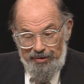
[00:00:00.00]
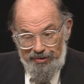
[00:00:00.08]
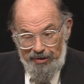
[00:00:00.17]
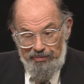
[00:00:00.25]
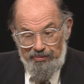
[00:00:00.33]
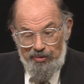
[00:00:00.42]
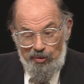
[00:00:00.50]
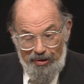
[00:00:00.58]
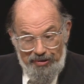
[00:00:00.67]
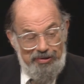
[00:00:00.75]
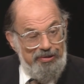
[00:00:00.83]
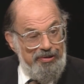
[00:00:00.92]
some
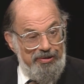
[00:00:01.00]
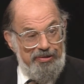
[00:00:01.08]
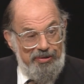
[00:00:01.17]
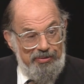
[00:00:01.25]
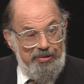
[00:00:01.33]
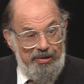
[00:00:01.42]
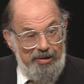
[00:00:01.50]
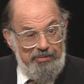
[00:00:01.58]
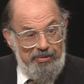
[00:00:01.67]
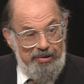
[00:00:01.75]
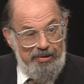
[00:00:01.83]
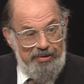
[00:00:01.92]
questions in his own
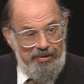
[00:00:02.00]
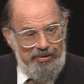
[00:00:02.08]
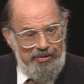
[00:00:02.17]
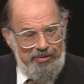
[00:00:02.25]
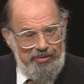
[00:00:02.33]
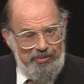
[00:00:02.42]
time, like I think yeah.